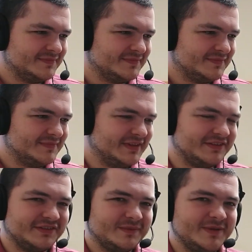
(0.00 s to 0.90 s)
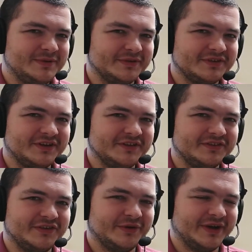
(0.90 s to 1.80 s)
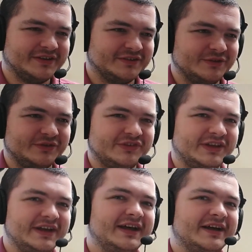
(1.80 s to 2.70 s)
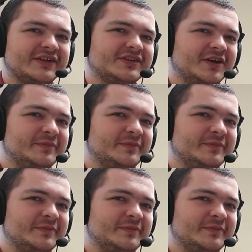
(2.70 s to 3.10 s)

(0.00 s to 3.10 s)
It's like somebody puts a gun to your head and you just say, actually, I've